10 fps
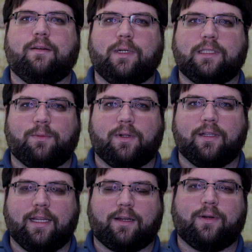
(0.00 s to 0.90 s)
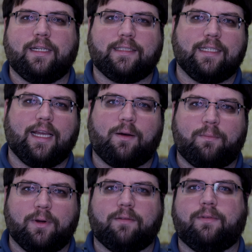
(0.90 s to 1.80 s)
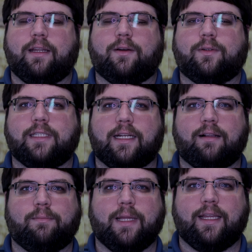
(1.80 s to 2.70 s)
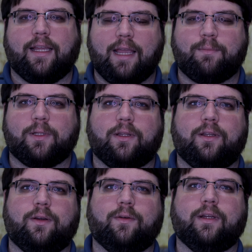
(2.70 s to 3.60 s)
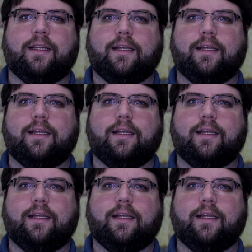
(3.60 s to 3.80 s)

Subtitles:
which will increase the output of videos that I'll be able to do